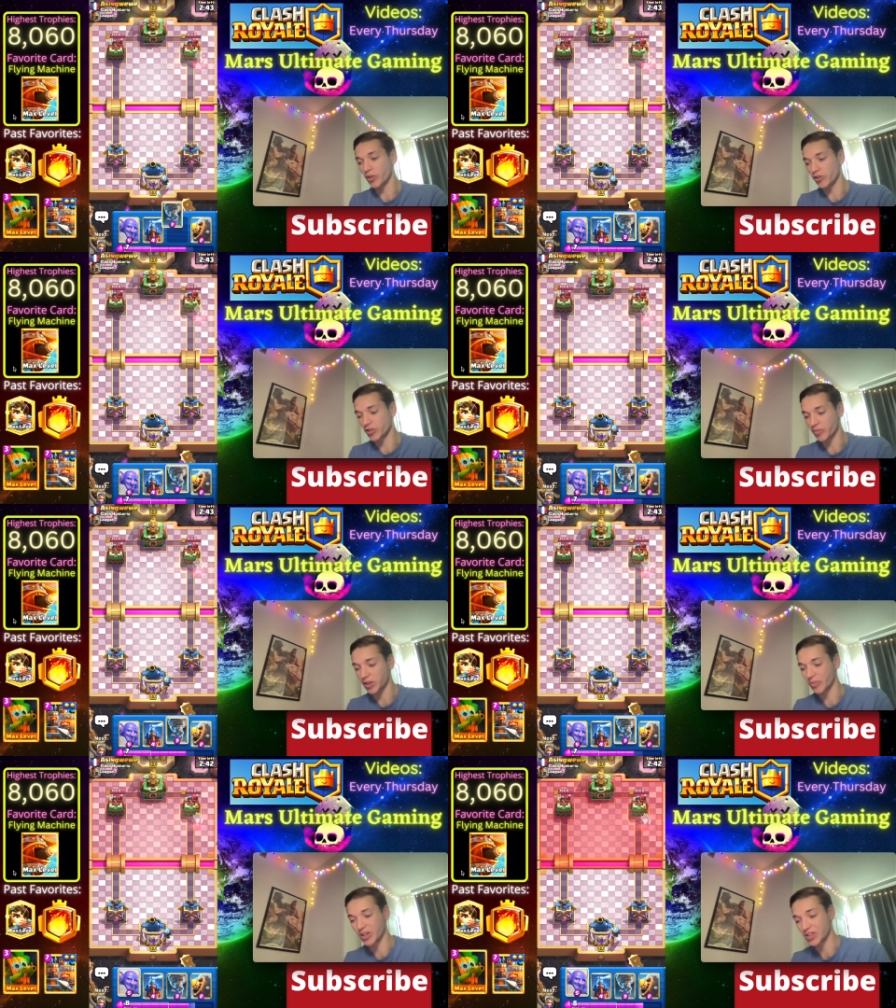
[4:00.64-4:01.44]
it or
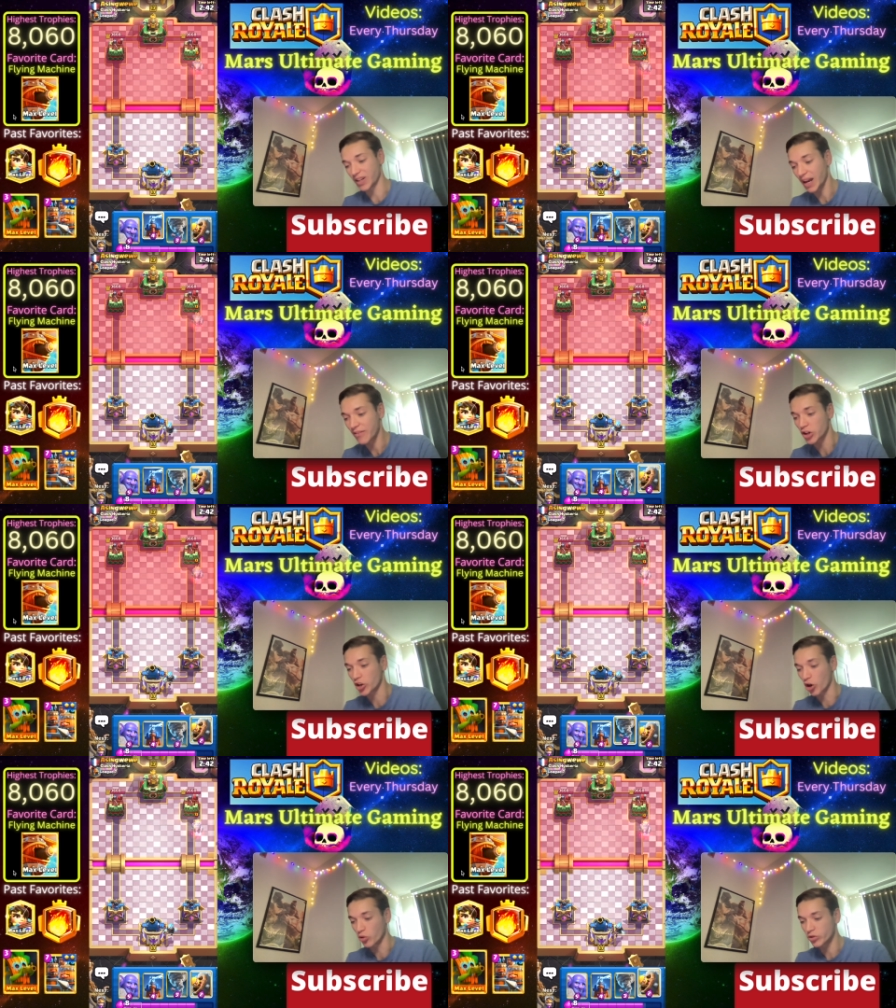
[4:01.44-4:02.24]
something, but he's going to have a
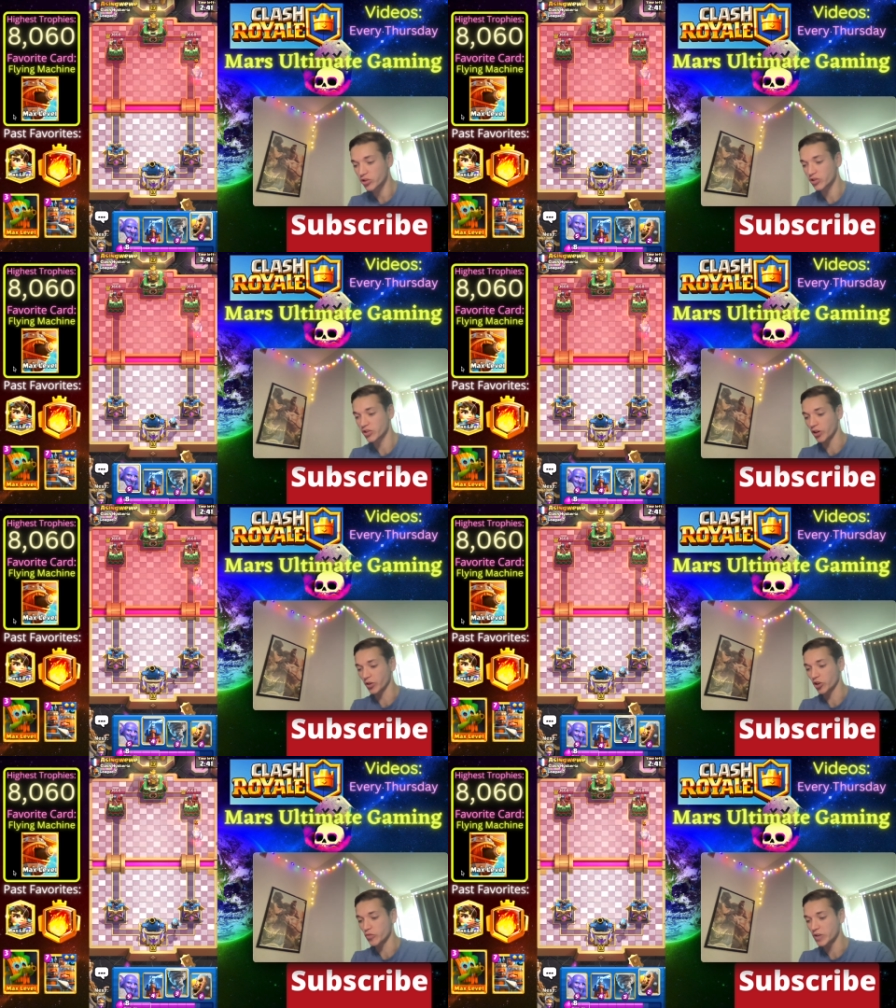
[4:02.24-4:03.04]
Ghost, so
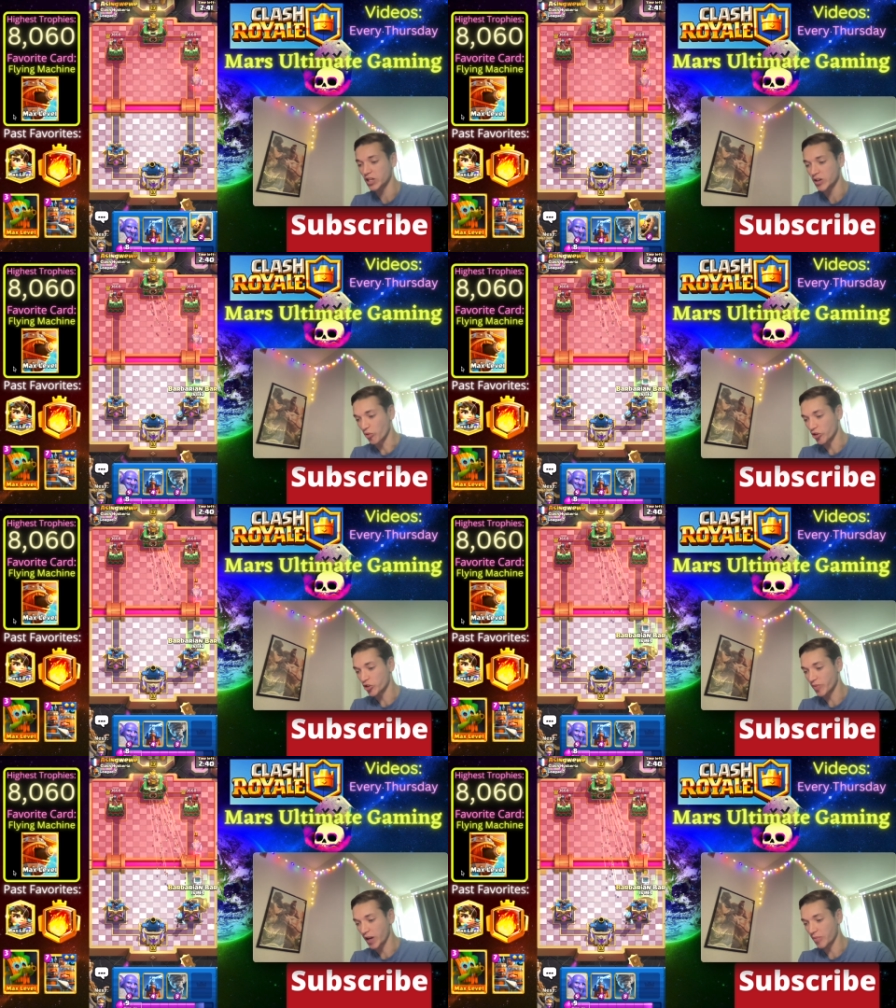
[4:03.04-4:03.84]
it could be
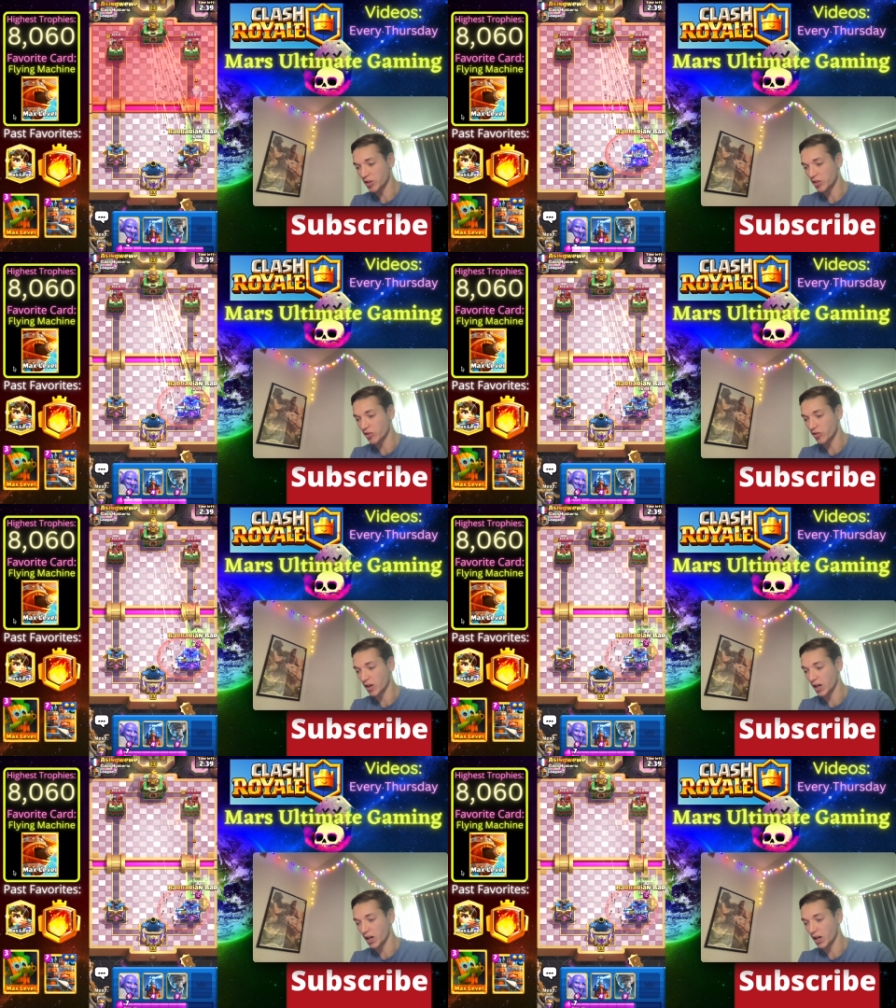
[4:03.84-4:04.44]
Bridge Spam here.